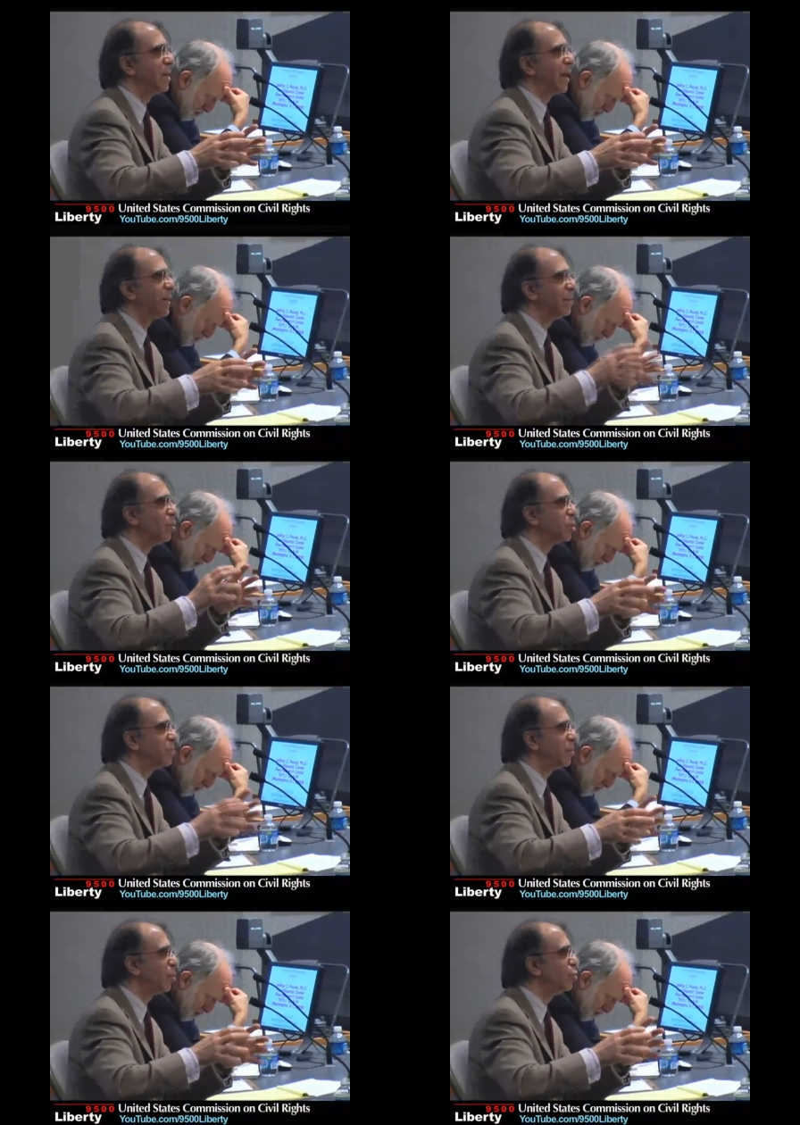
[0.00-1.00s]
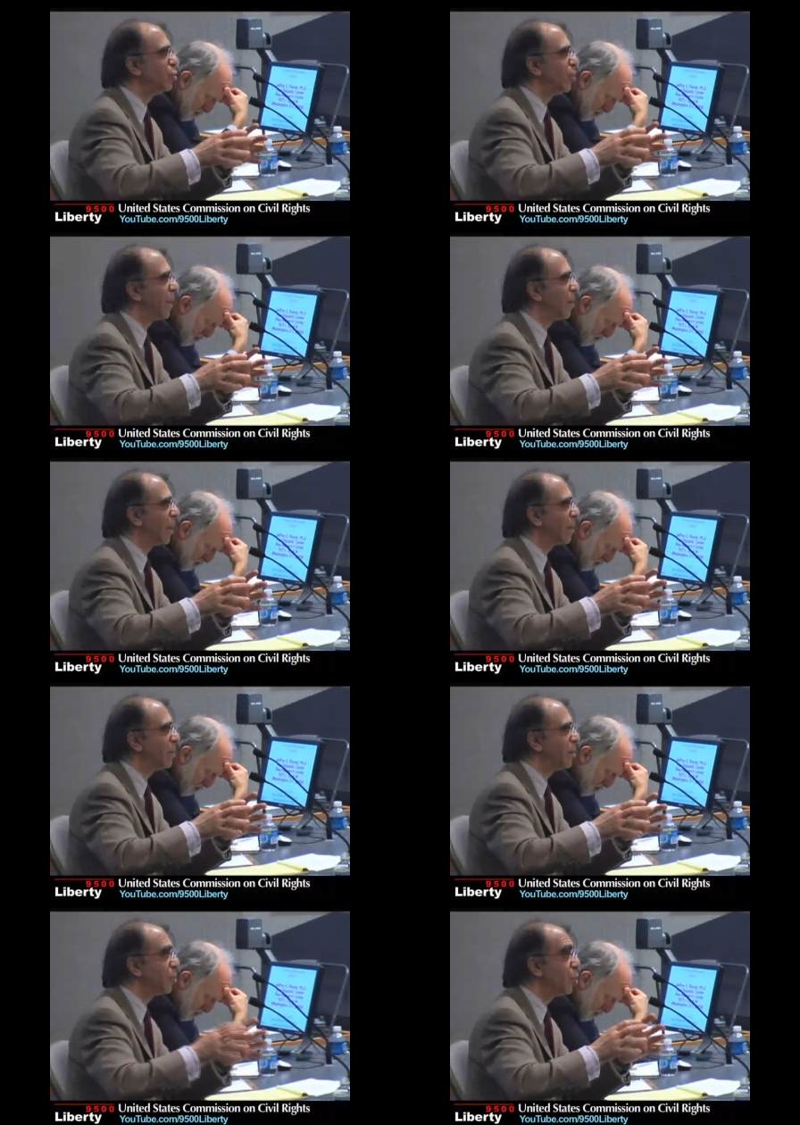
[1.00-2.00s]
I think most people who know
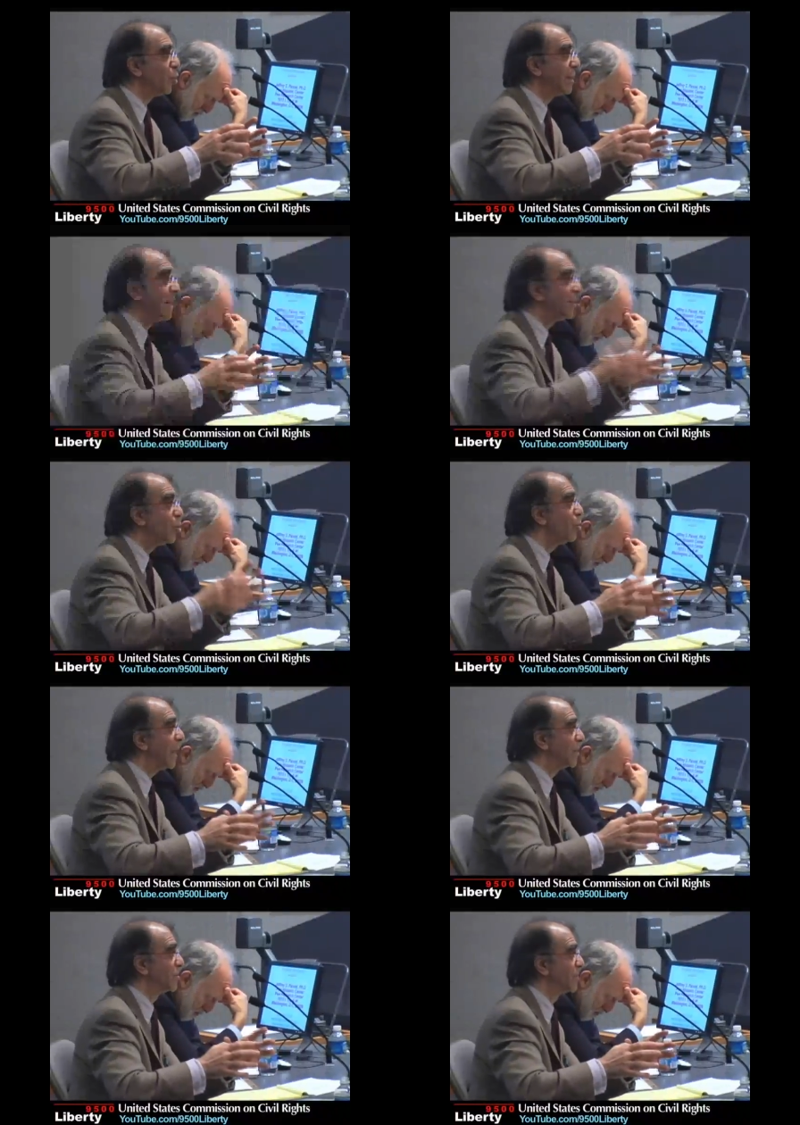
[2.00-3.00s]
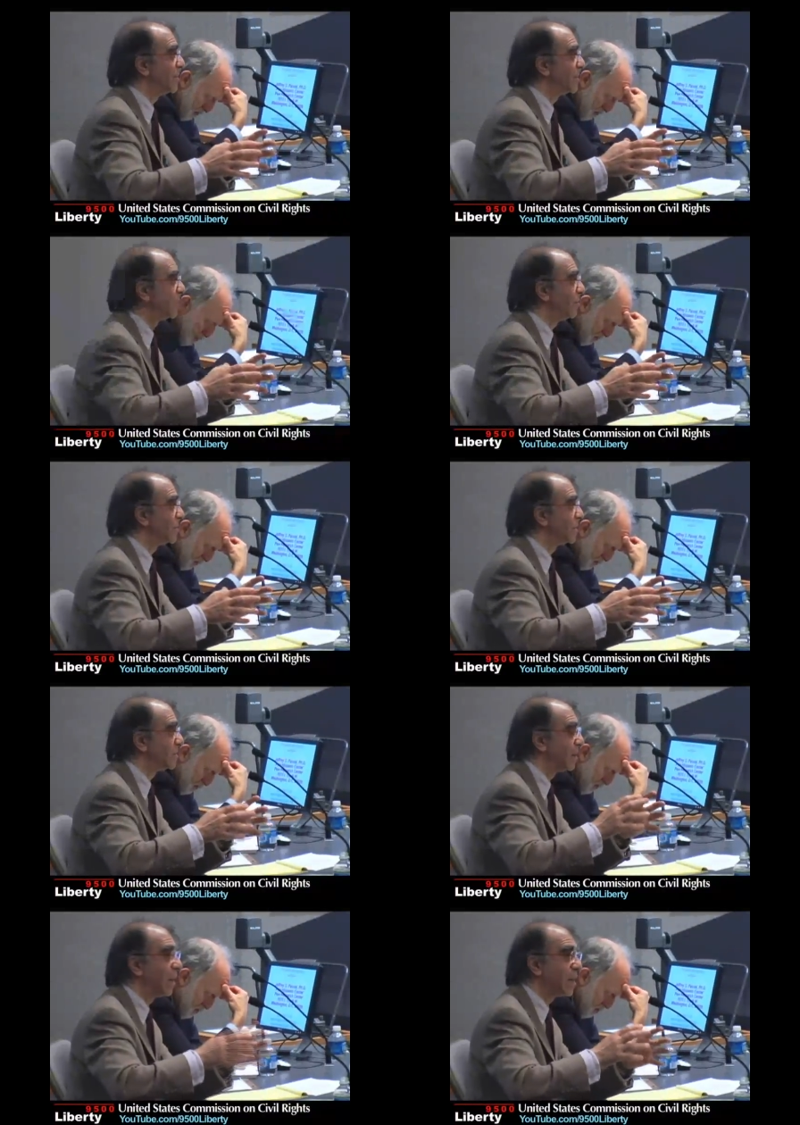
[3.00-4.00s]
undocumented know they don't access these
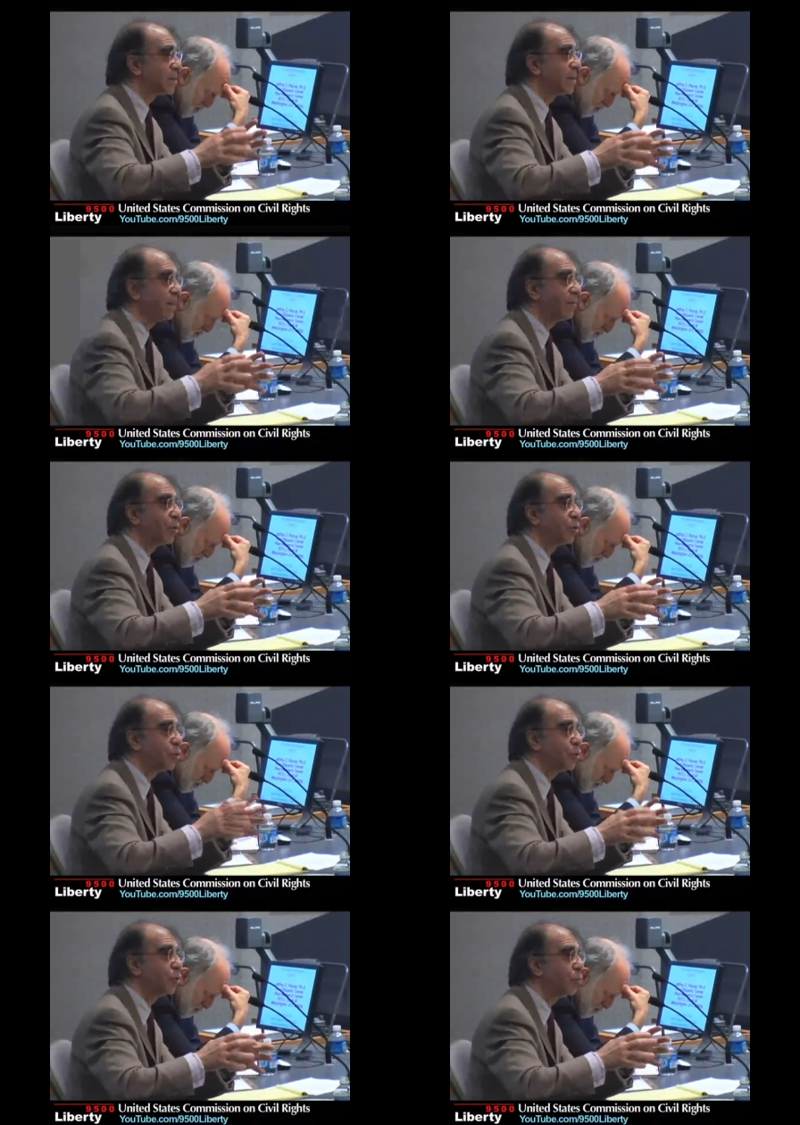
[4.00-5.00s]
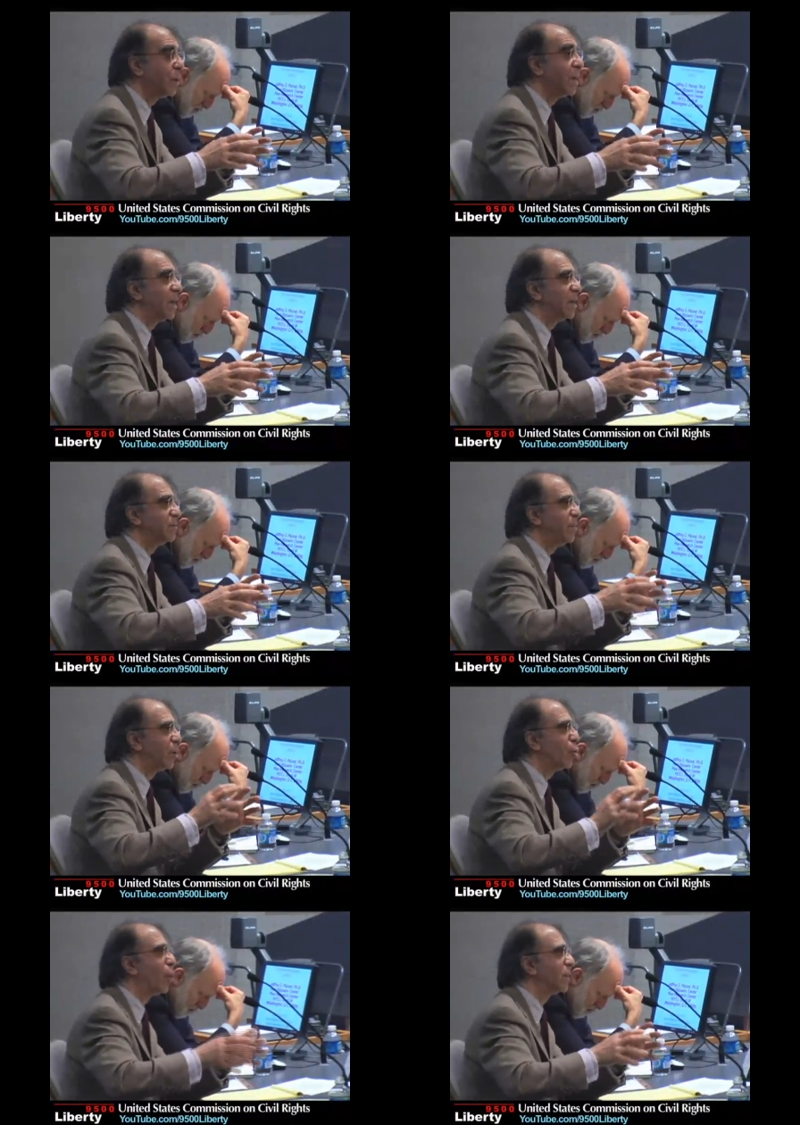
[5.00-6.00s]
services. The last thing they want to do is be
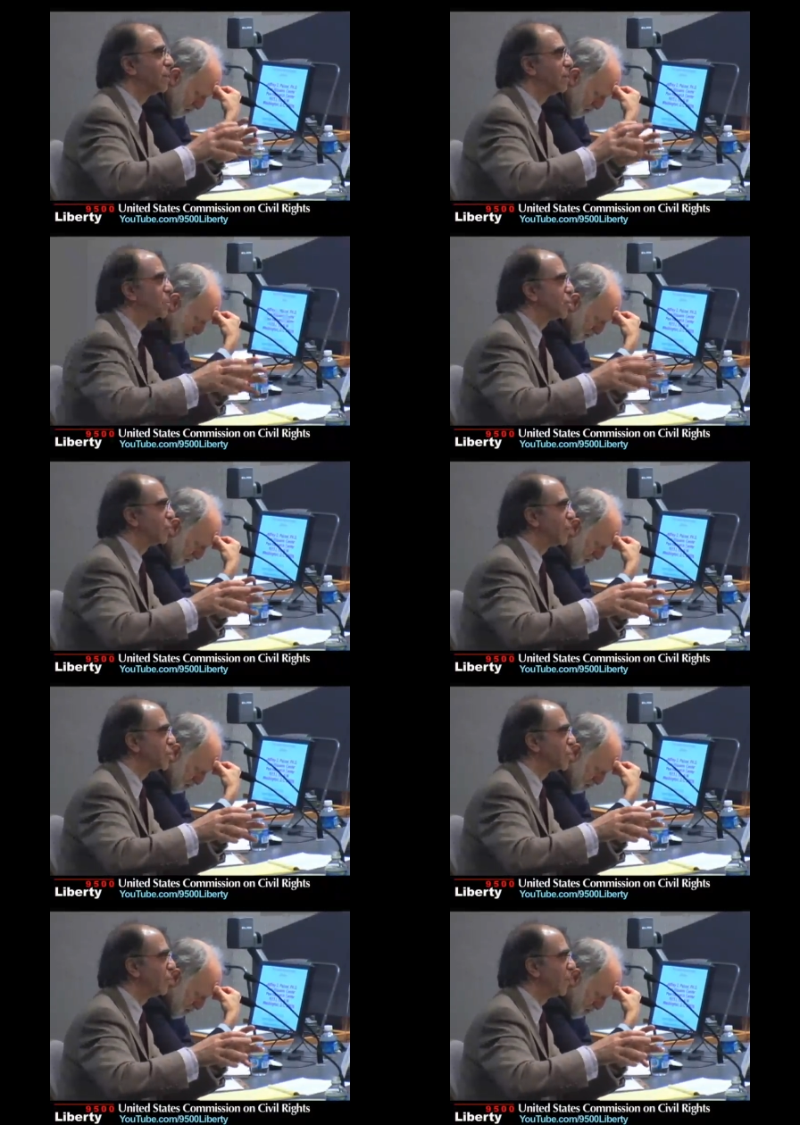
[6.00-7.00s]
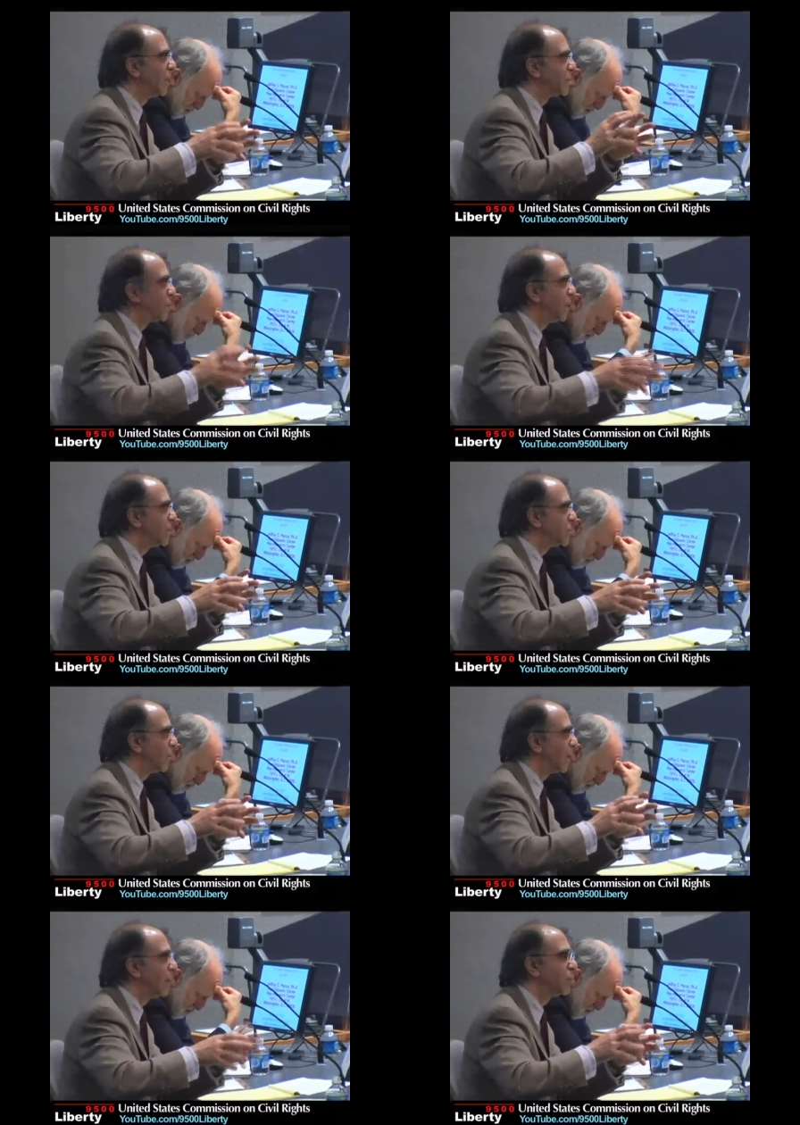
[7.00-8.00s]
caught in a situation where their status
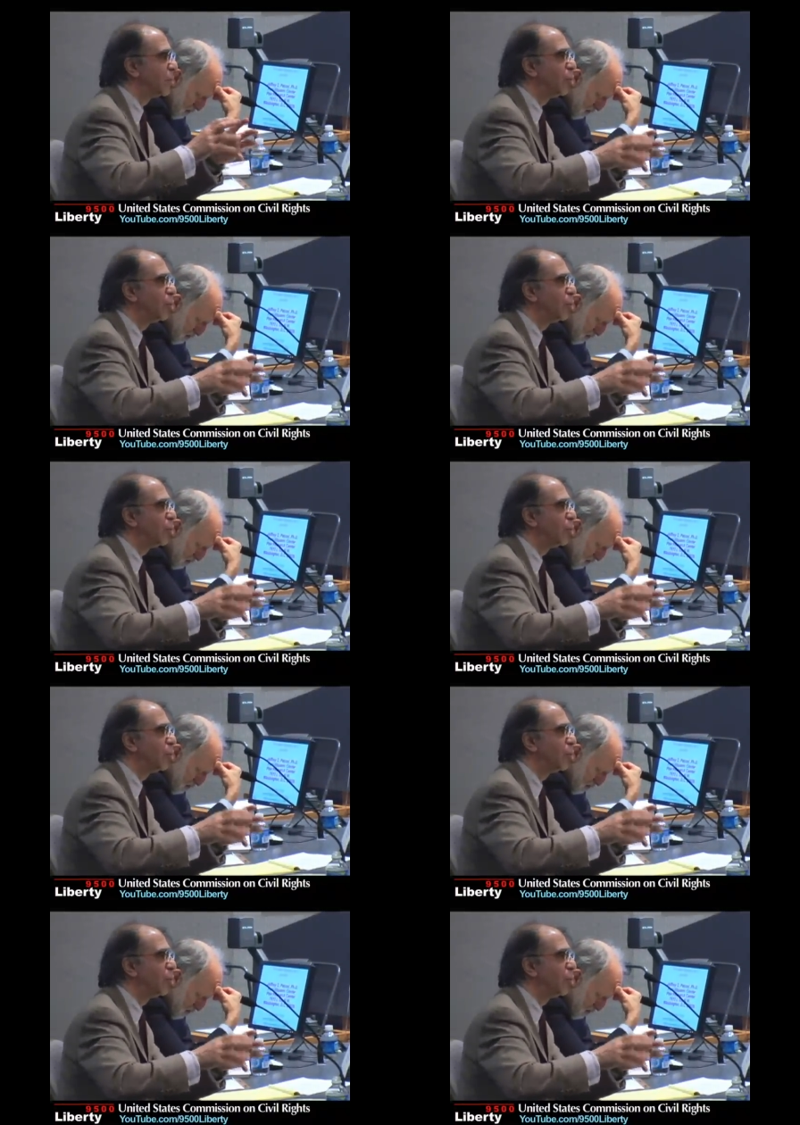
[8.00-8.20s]
will come to